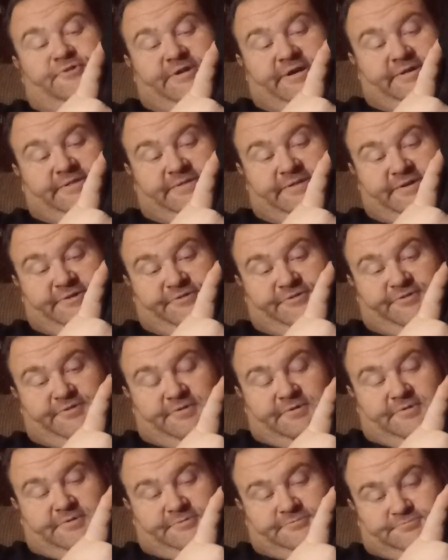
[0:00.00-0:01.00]
like this
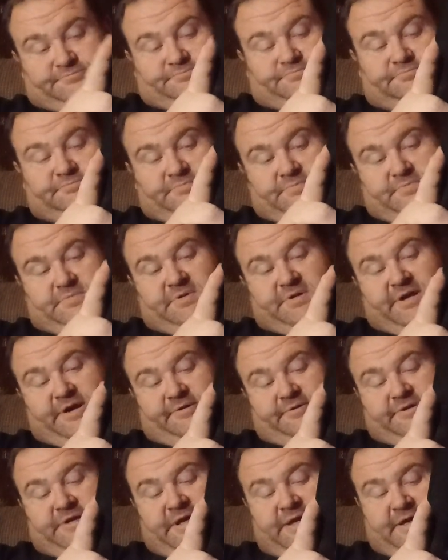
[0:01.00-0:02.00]

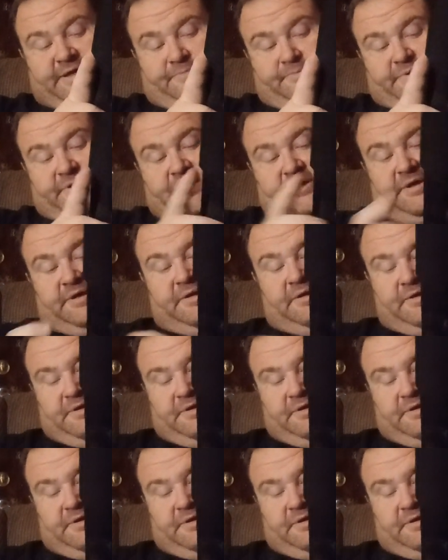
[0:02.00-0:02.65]
now can be